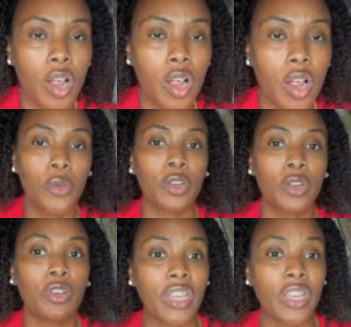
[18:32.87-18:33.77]
if you want to
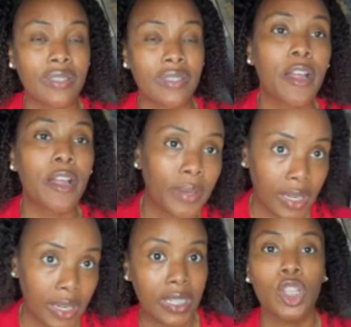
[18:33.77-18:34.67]
run the entire
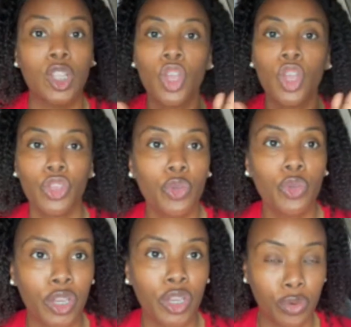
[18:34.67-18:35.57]
playlist, you
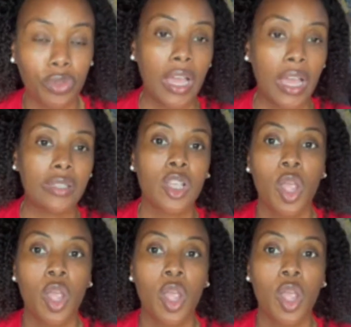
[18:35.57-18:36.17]
can do that.